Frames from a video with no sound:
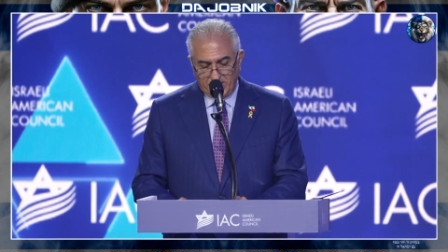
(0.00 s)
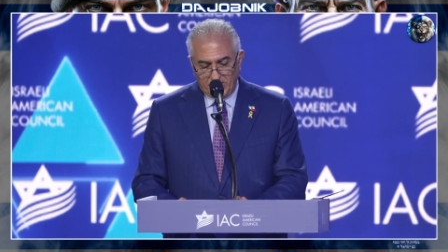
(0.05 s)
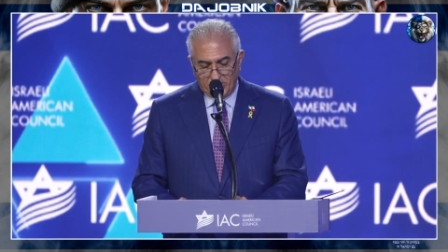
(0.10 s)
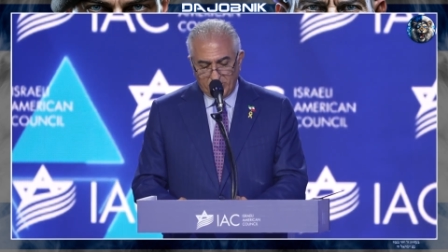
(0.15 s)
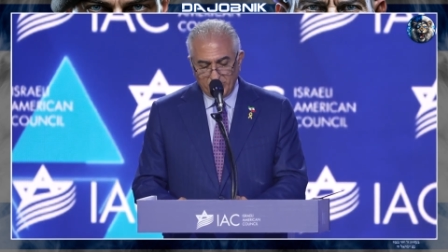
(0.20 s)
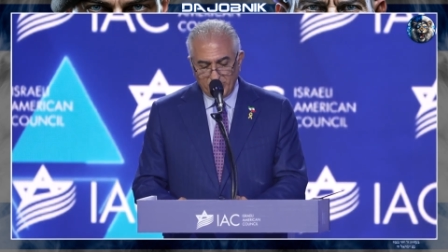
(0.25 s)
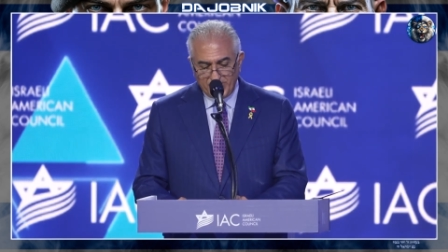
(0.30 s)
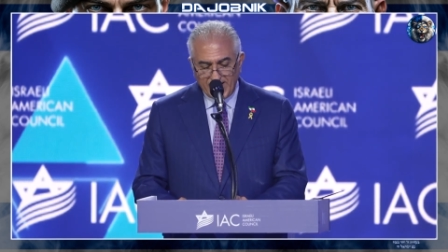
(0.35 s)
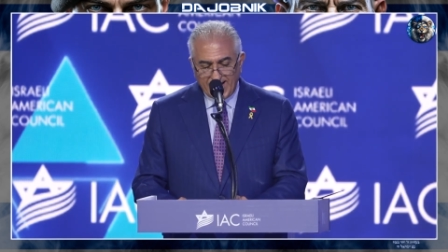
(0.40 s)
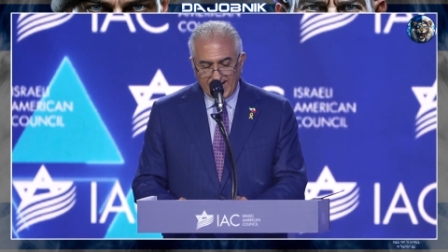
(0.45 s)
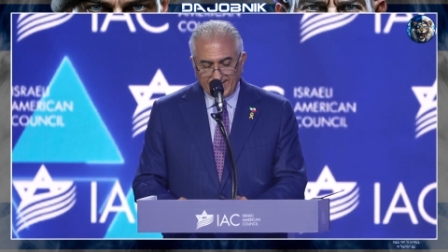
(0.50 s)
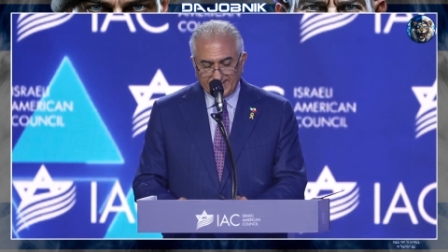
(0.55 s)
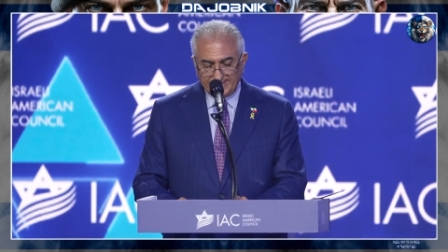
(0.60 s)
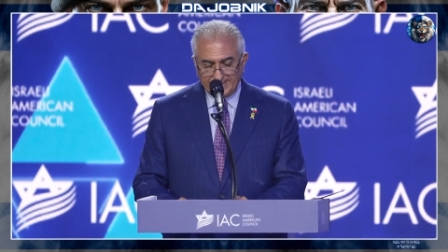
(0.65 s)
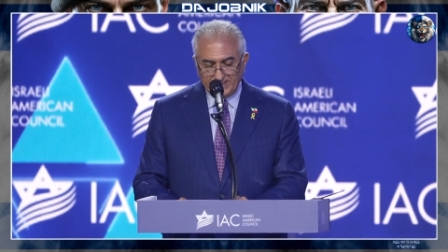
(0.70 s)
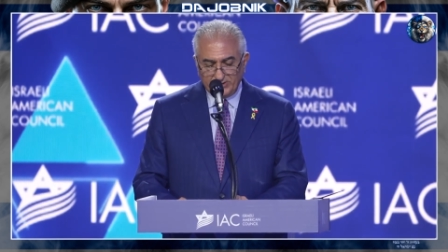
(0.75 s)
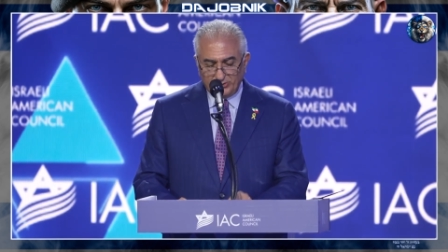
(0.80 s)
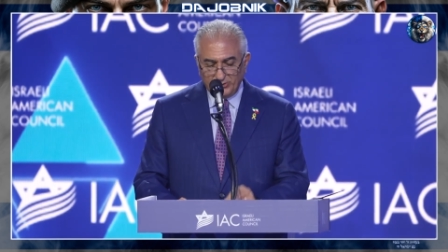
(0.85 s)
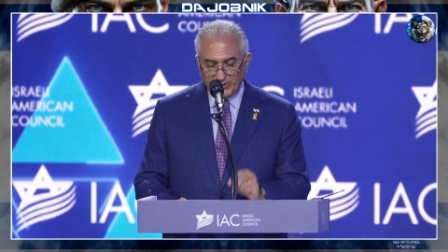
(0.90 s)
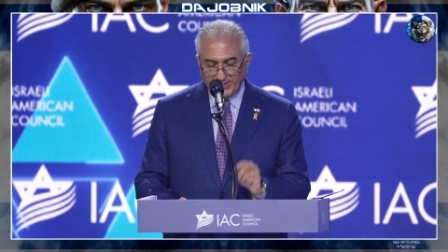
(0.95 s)

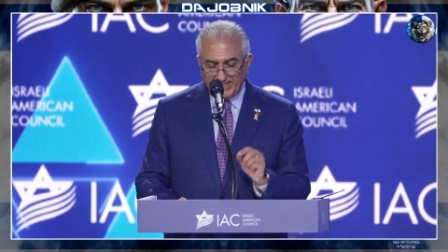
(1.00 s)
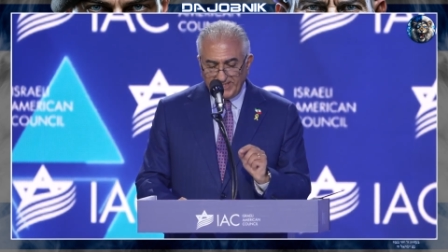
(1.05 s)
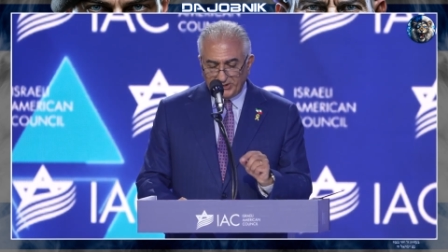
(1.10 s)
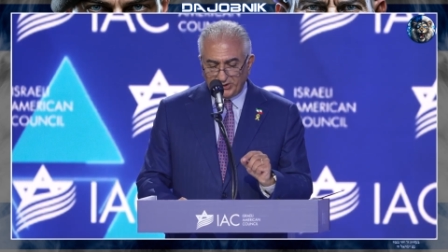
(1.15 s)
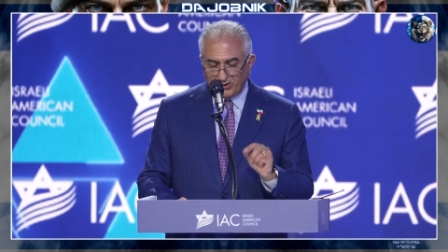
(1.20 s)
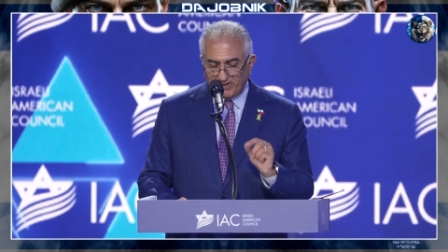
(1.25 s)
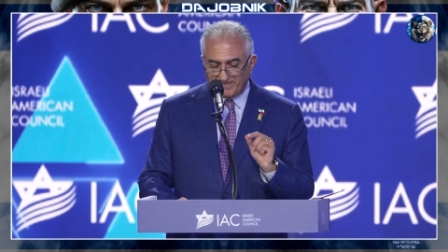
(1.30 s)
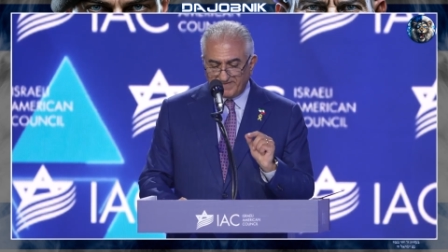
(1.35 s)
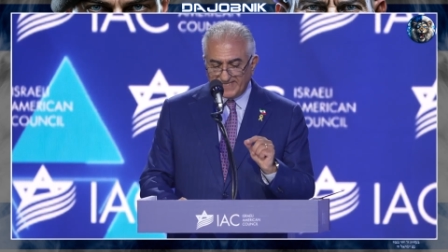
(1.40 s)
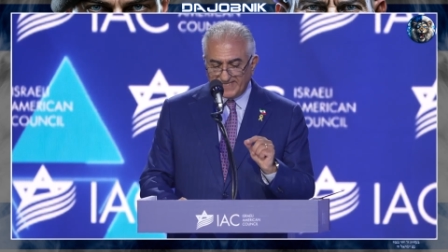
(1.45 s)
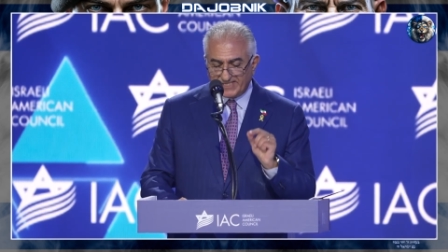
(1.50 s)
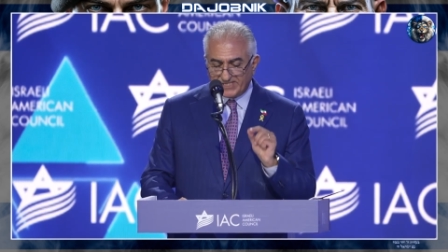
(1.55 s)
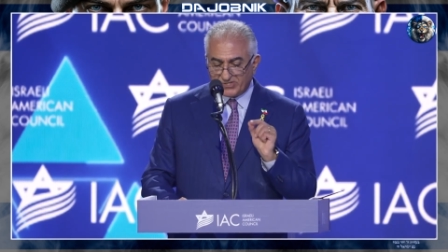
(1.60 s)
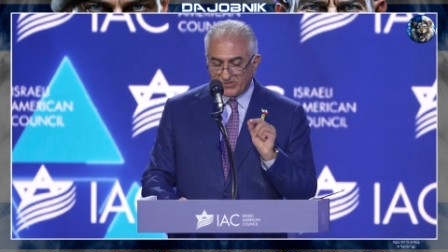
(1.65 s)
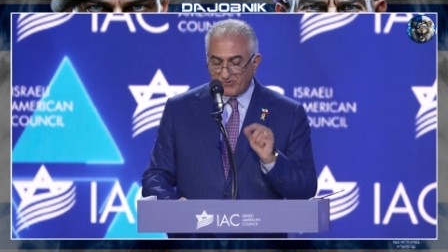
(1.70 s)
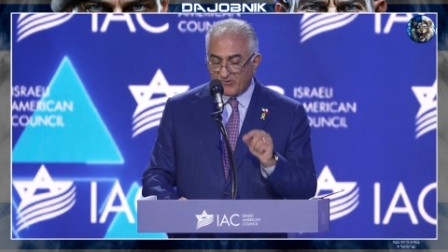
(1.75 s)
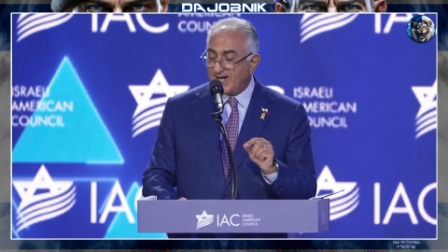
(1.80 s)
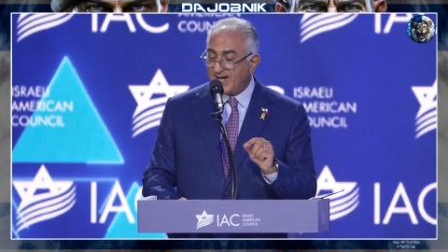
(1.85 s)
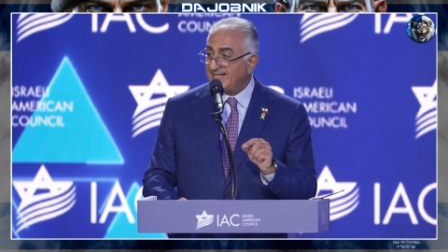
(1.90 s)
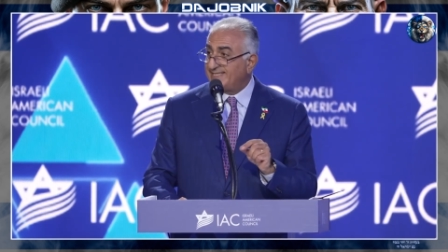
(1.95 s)
Reacting to each of these
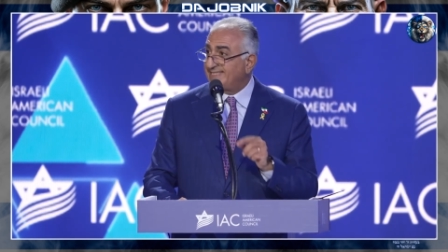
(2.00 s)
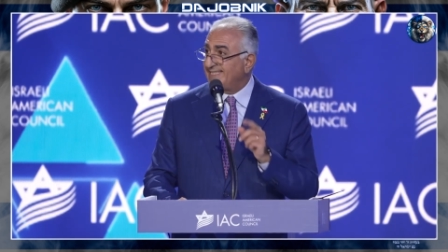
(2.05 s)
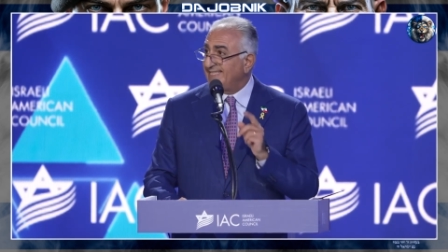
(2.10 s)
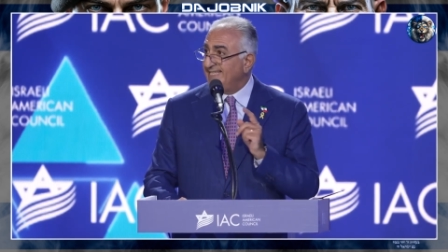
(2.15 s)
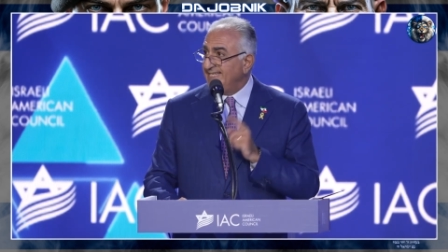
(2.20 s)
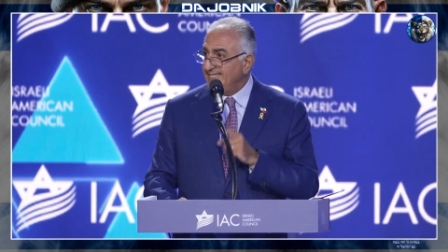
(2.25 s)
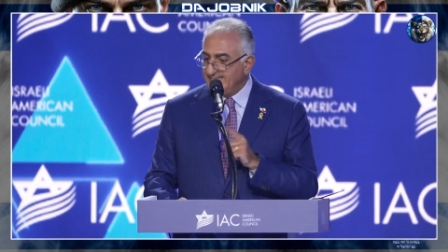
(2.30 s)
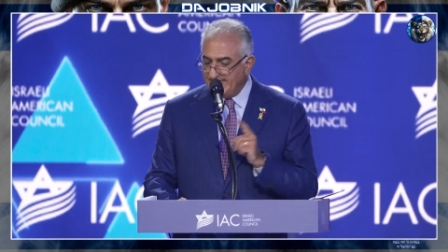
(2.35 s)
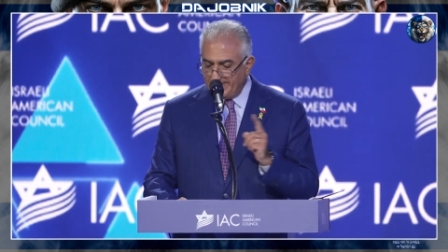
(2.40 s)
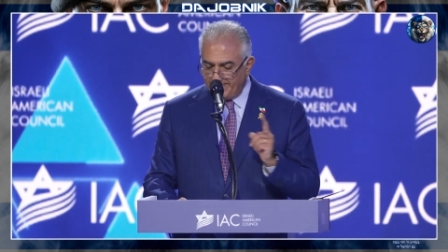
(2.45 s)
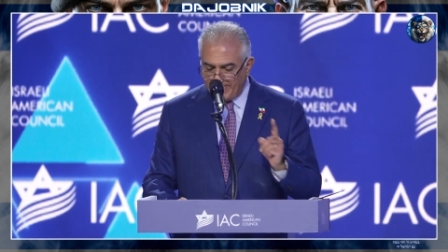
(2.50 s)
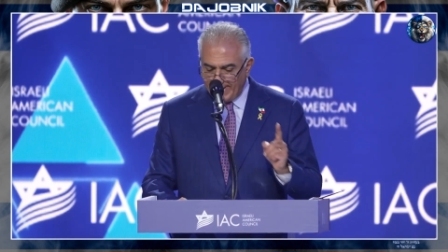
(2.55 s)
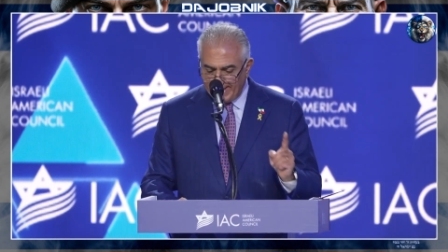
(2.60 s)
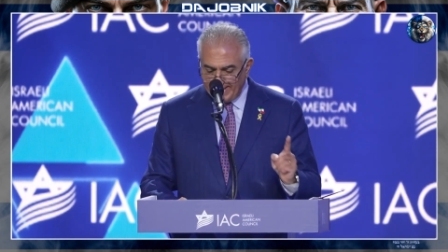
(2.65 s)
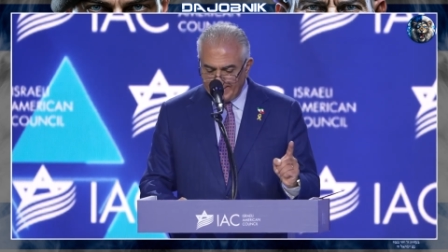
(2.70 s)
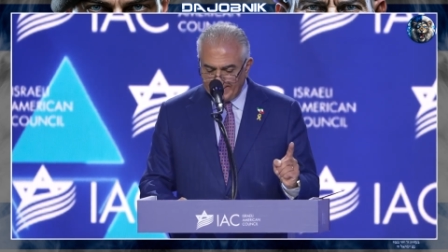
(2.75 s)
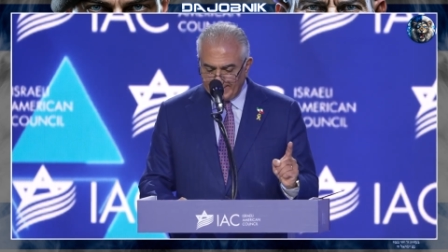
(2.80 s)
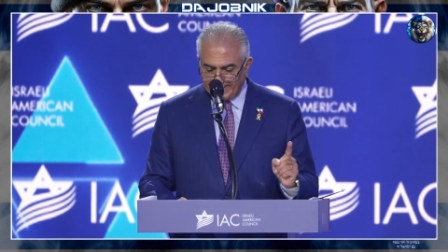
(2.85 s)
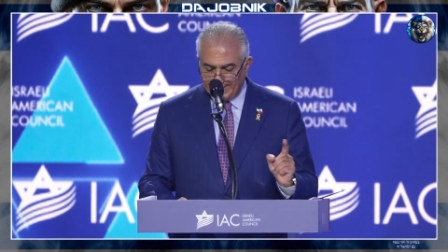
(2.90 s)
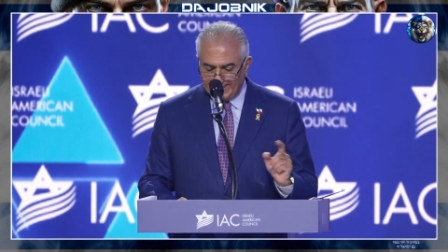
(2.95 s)
threats
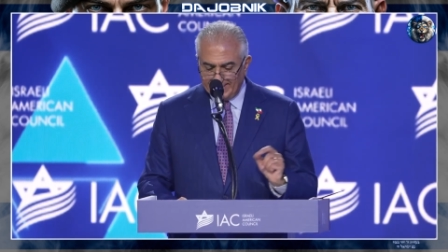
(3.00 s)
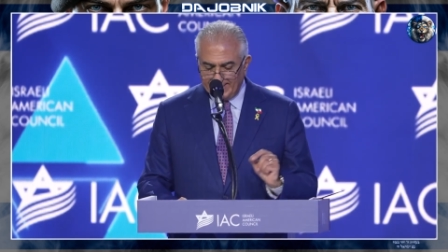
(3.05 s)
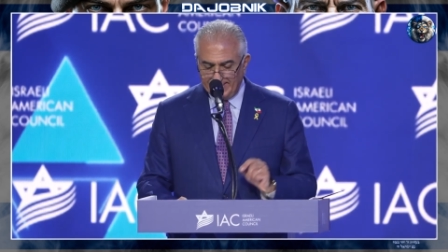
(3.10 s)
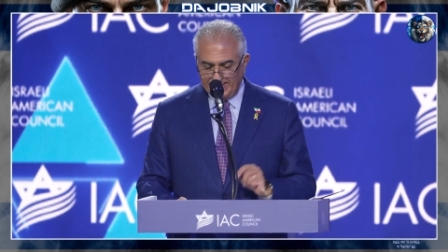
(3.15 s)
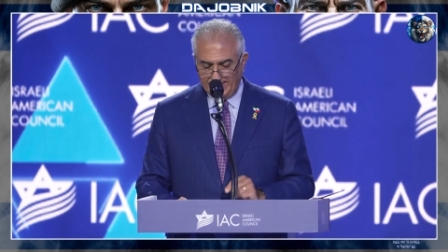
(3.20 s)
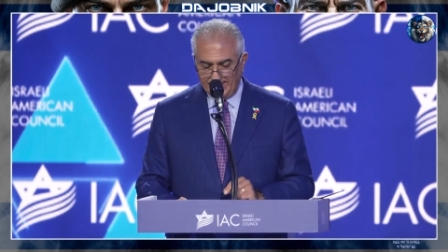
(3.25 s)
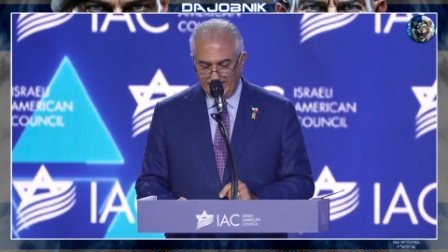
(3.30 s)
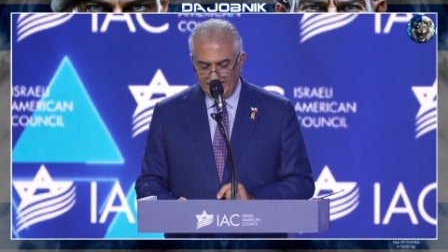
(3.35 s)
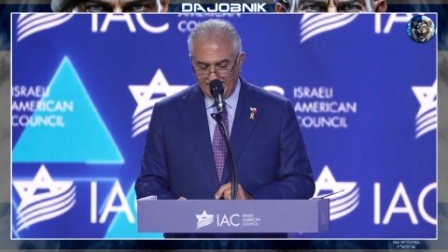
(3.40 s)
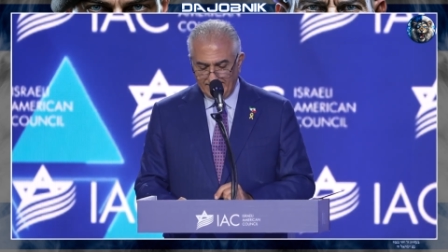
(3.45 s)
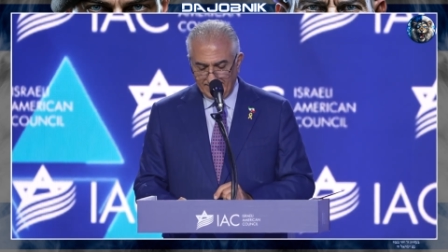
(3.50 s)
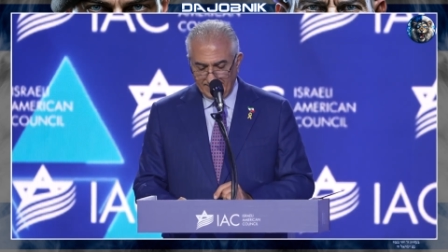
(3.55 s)
independently,